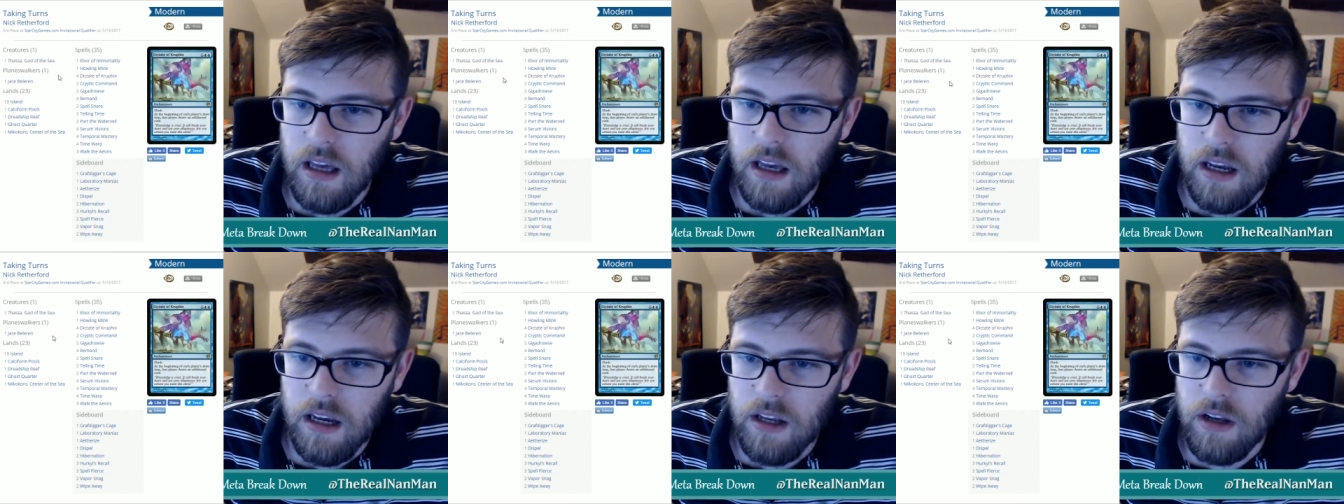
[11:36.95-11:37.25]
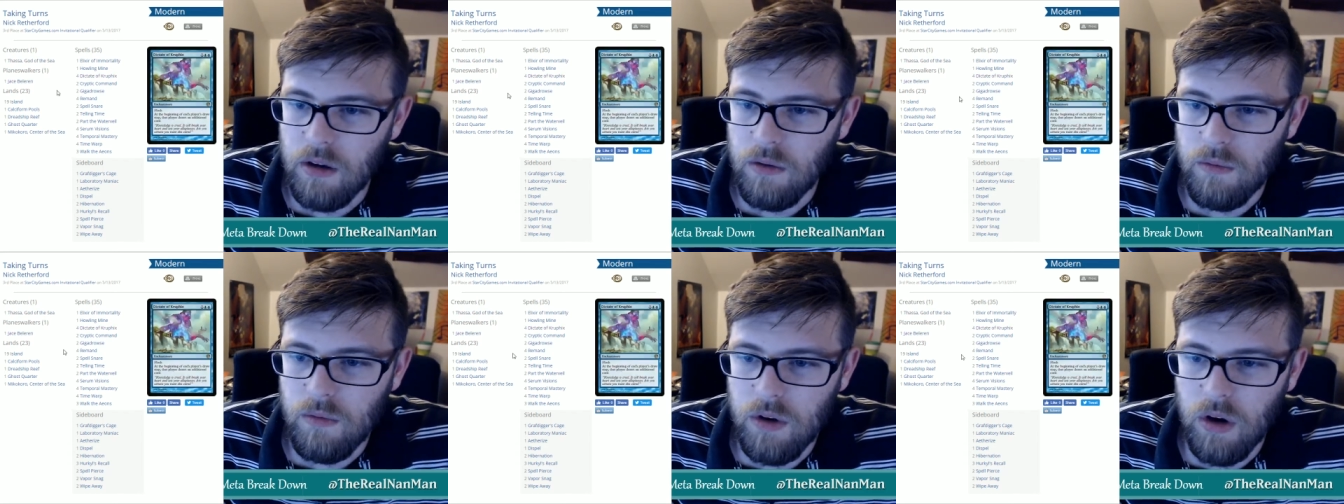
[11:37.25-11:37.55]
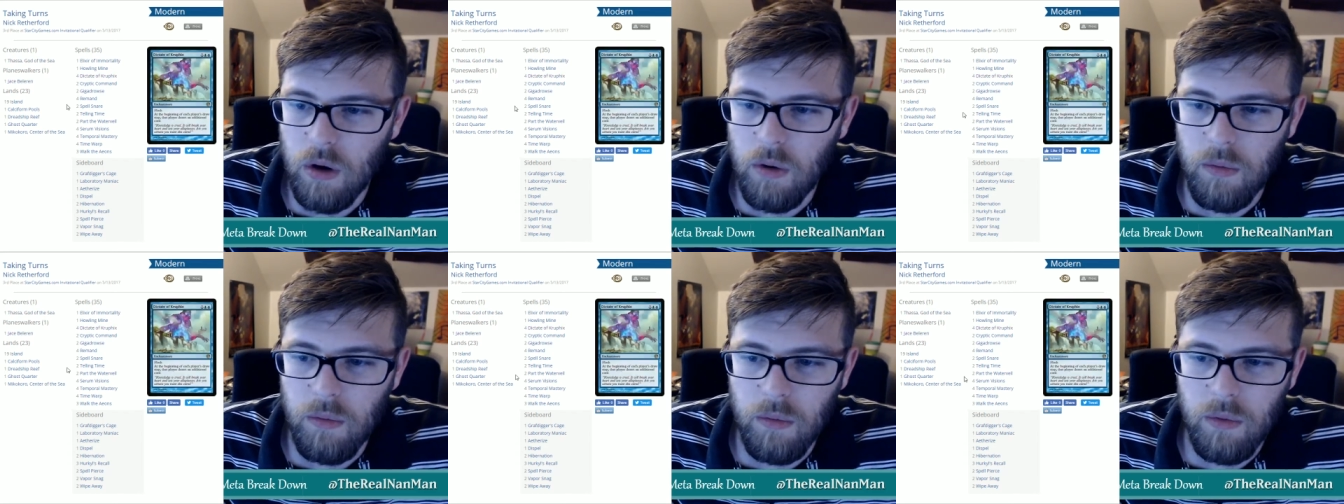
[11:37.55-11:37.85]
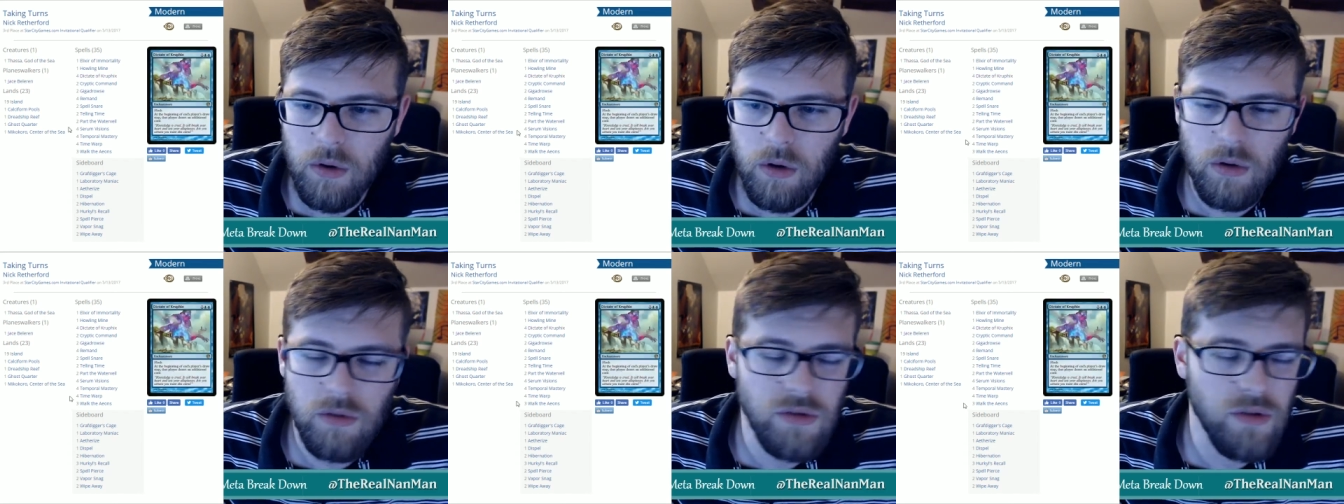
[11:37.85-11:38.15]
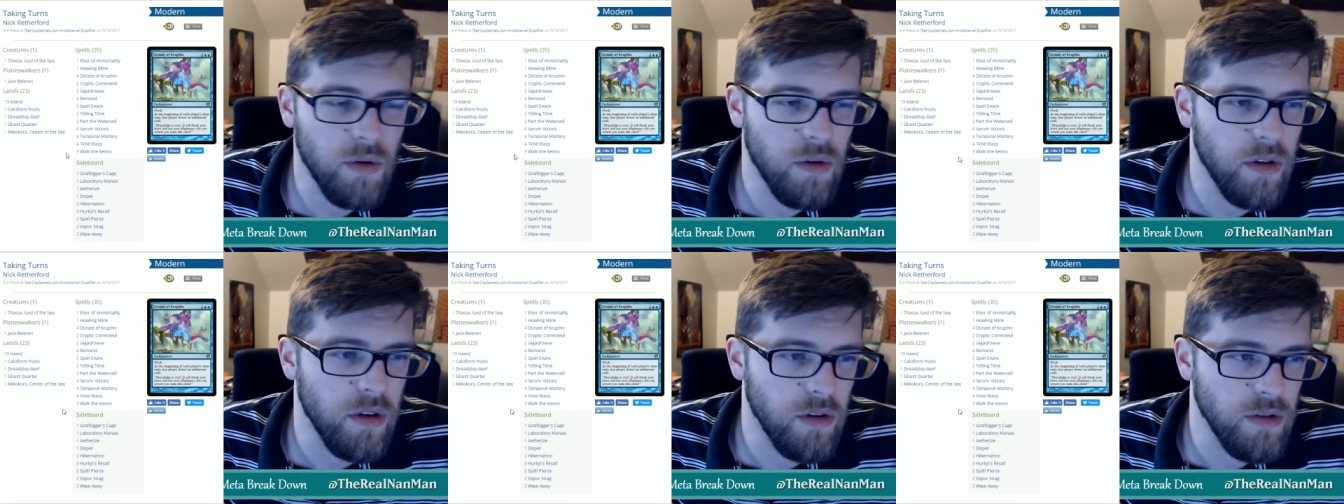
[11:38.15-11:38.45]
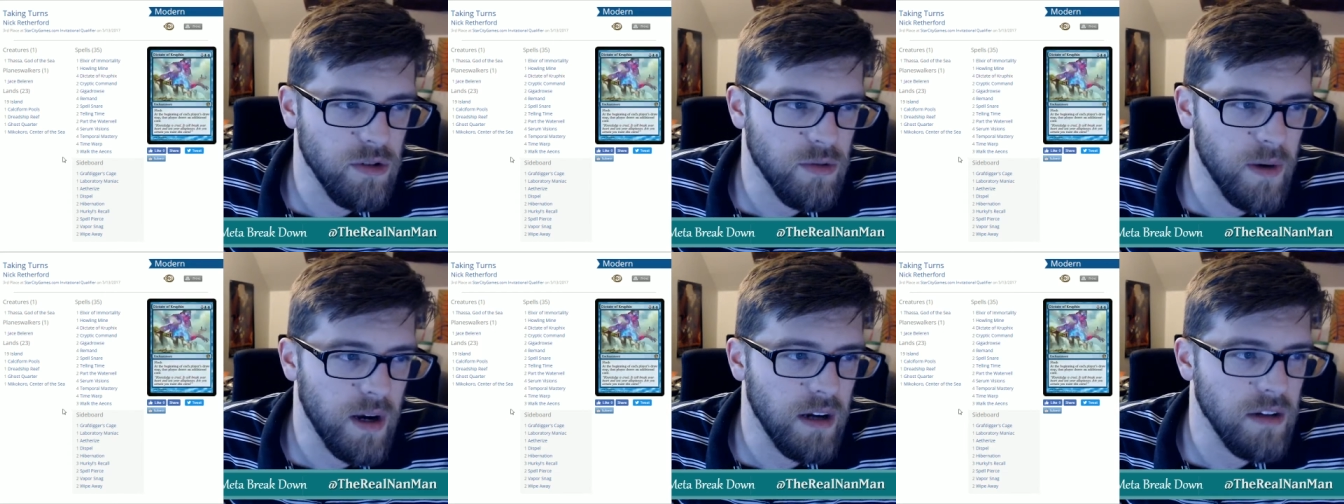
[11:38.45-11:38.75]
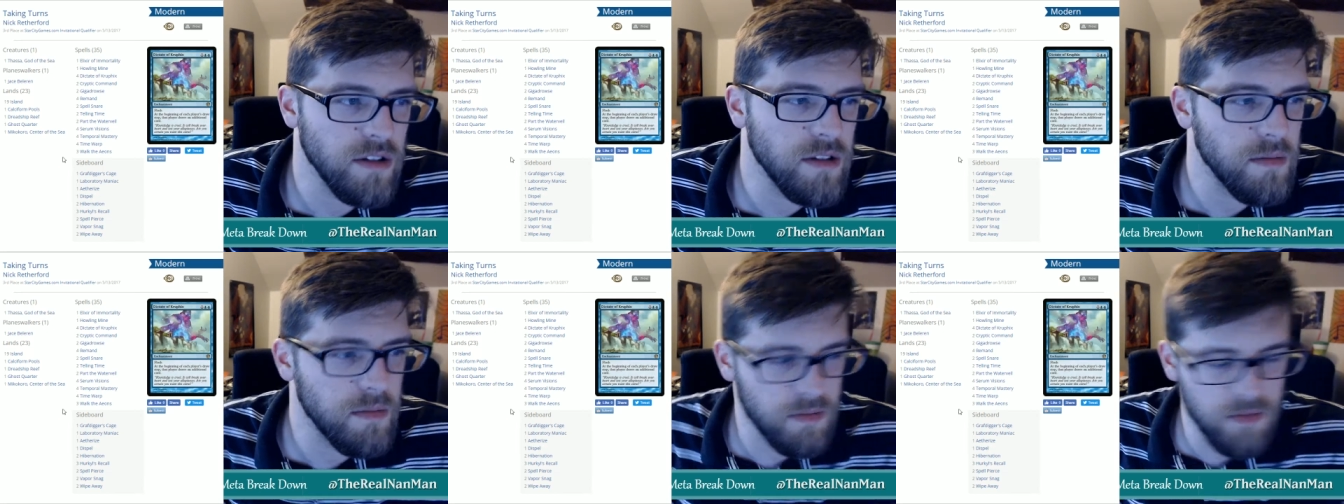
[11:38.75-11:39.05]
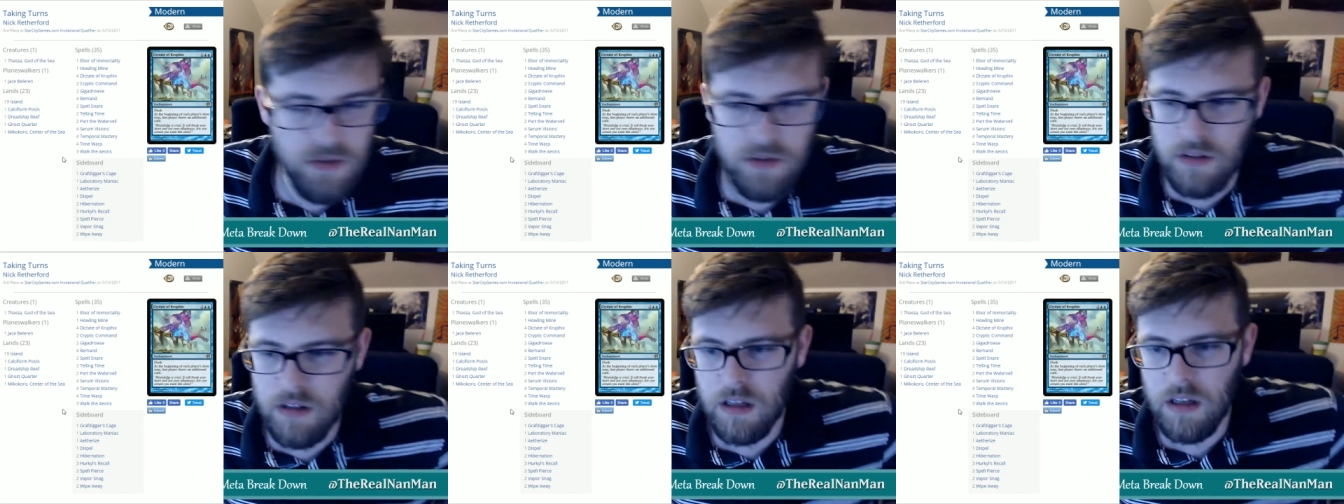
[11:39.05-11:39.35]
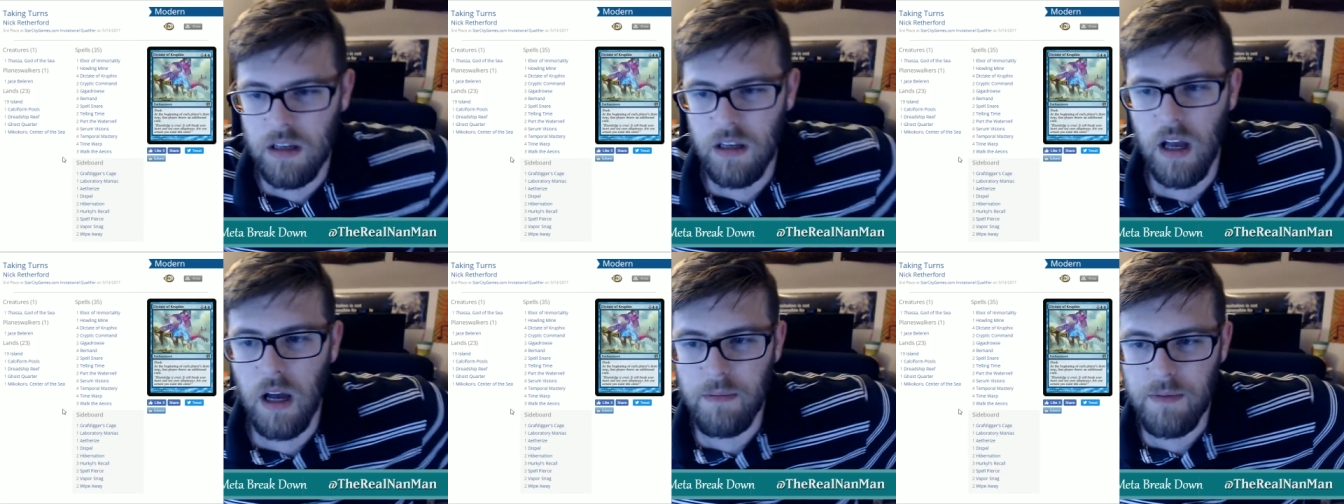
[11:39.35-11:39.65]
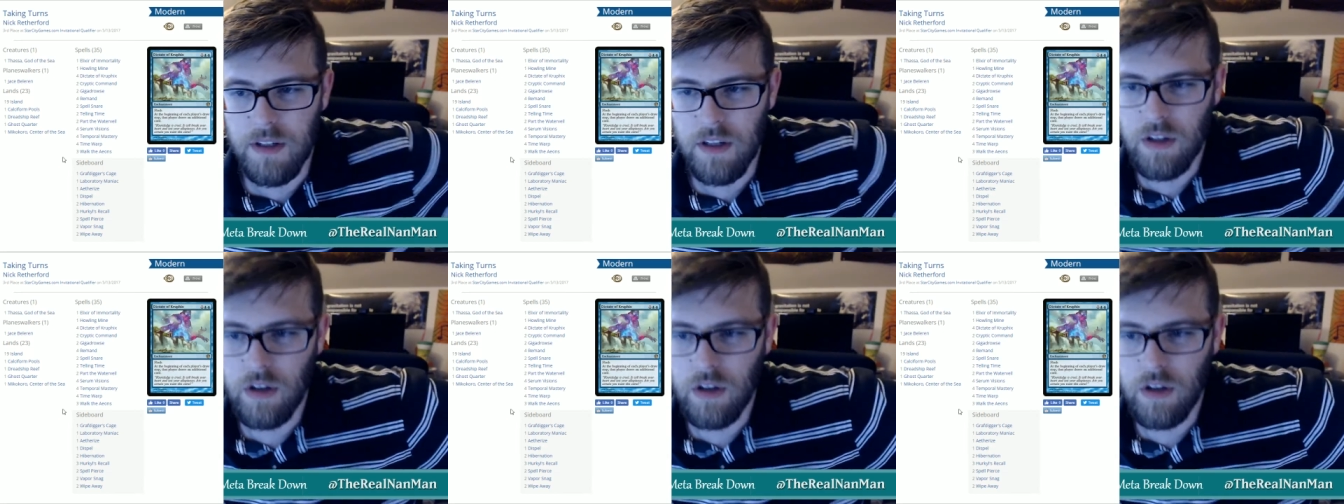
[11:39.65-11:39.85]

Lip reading: you know, go sort of those routes. It's up to you,